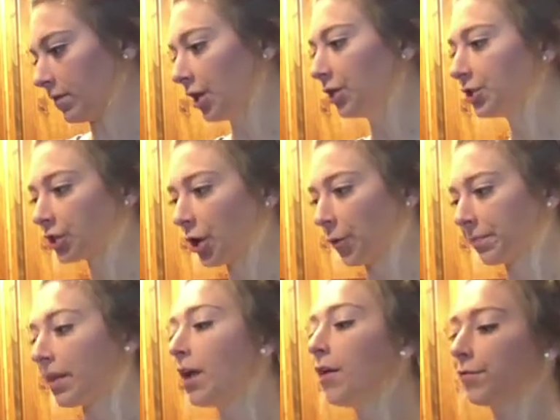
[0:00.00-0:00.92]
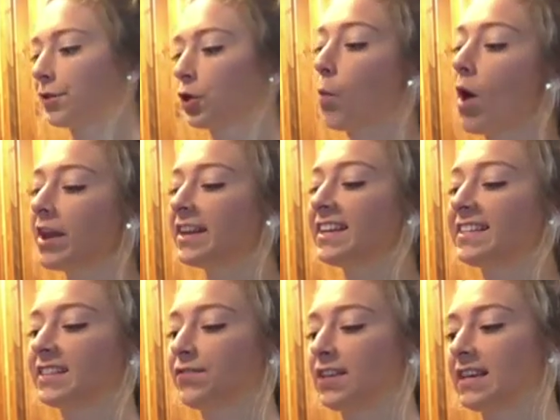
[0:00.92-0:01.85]
So, for the
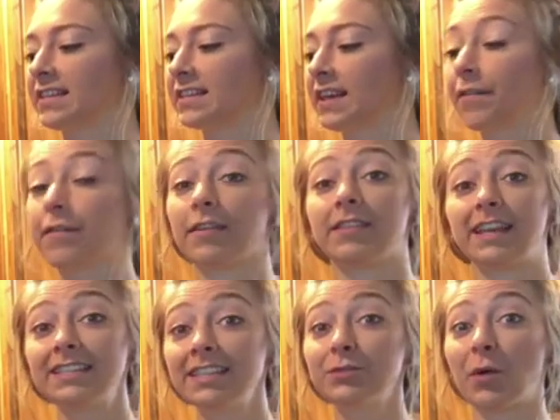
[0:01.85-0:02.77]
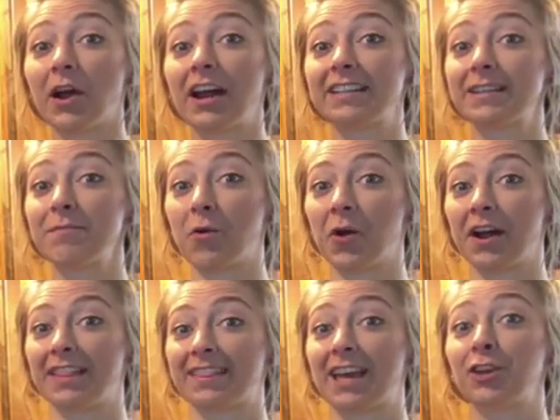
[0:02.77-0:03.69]
quantities of these, this is where it's
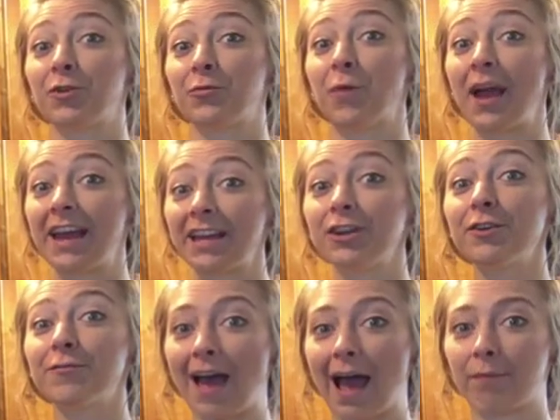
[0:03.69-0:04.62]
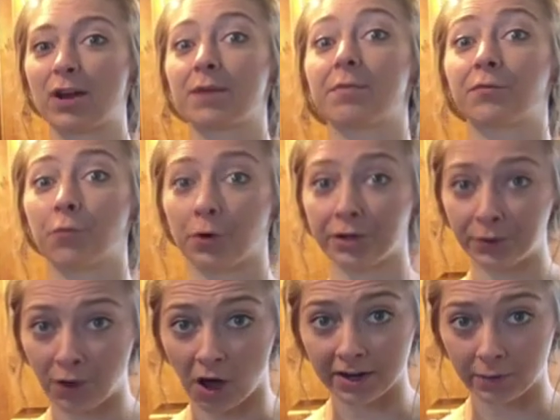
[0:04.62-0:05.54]
important that you weighed your fabric before you
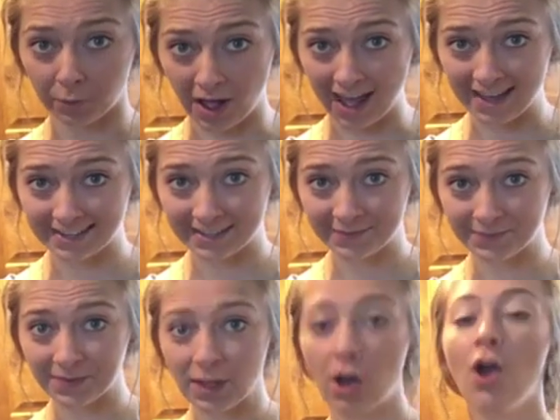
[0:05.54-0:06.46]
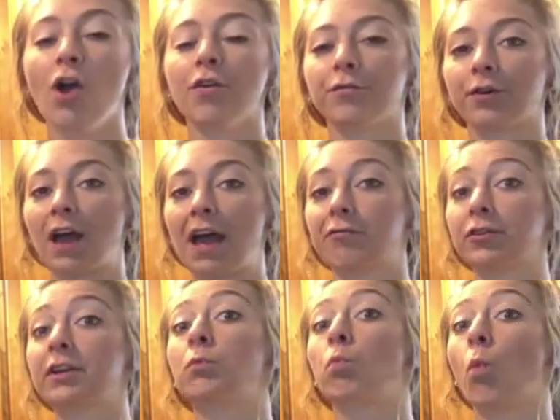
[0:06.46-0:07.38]
got it wet. For
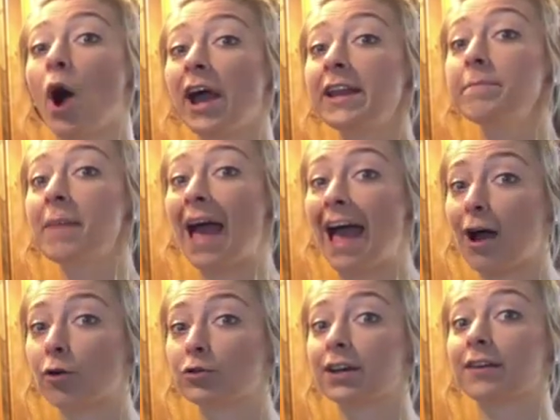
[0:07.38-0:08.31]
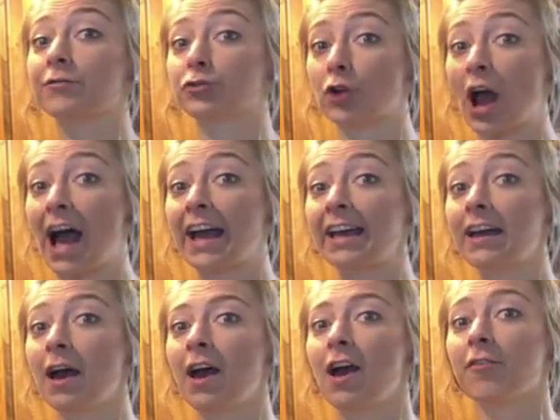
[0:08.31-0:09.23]
every 1 pound of dry
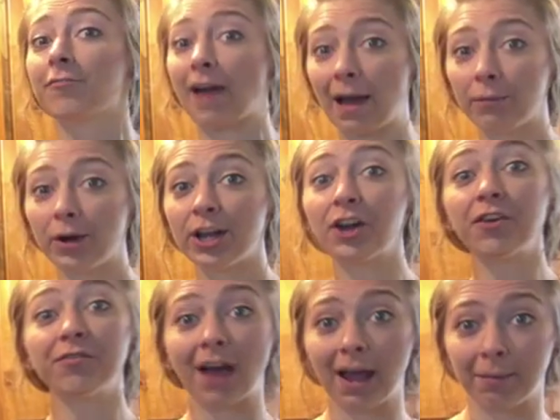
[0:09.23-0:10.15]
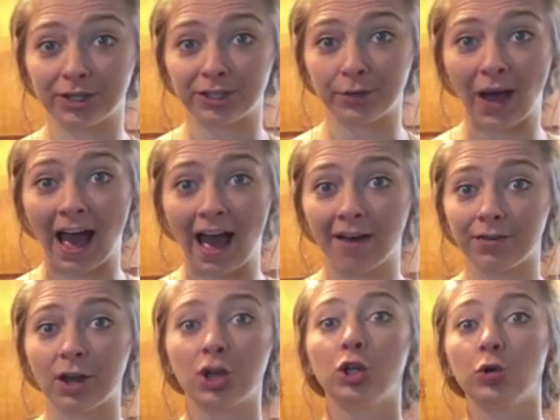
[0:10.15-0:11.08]
fabric or fibers you have,
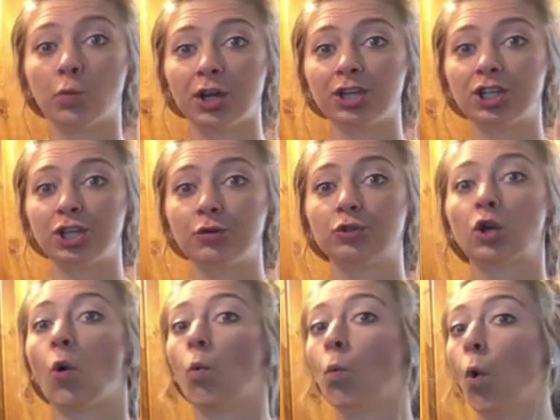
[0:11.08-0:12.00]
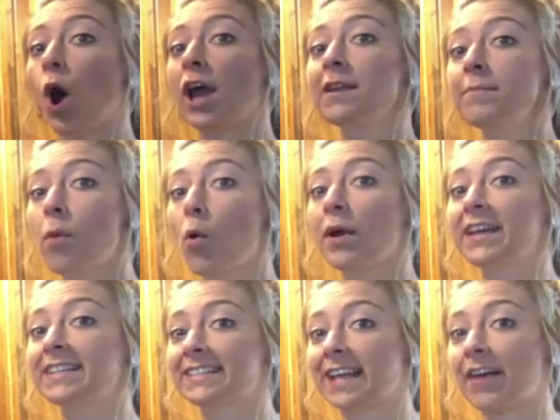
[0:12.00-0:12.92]
you want to use
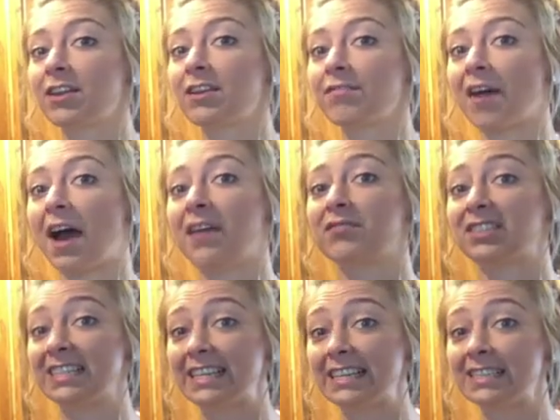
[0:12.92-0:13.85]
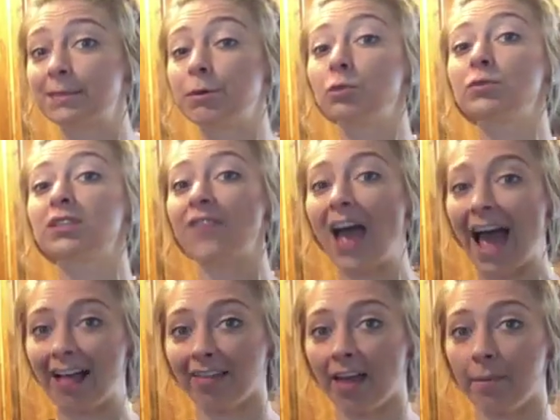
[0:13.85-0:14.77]
1.75 teaspoons of
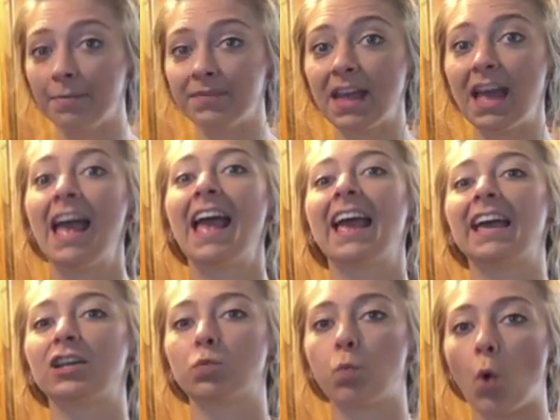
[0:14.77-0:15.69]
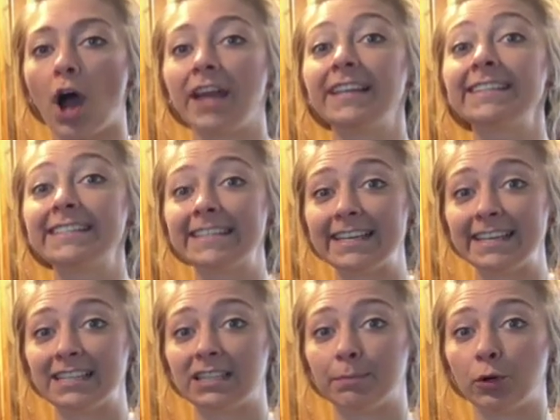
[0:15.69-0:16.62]
alum and 1
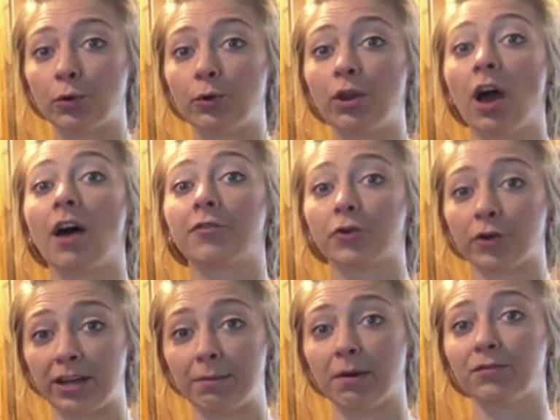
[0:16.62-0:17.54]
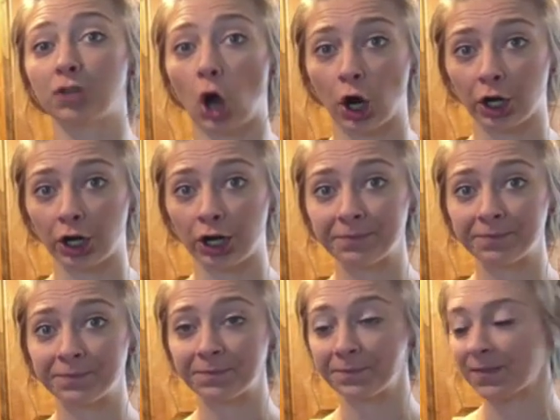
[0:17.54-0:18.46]
teaspoon of cream of tartar.
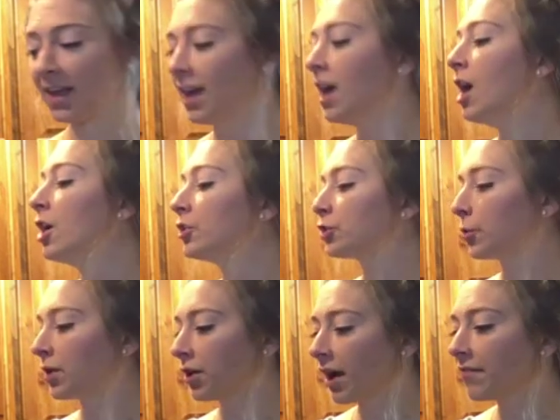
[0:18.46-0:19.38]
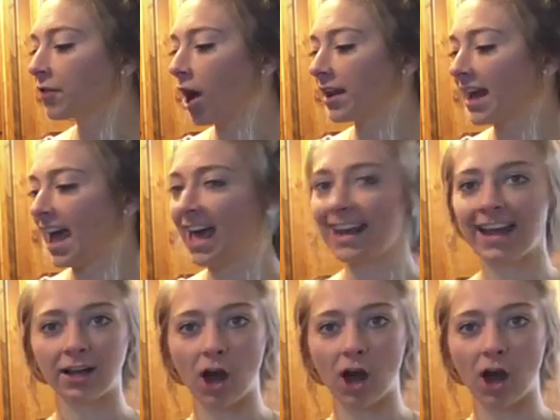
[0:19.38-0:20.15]
So here I've gone ahead and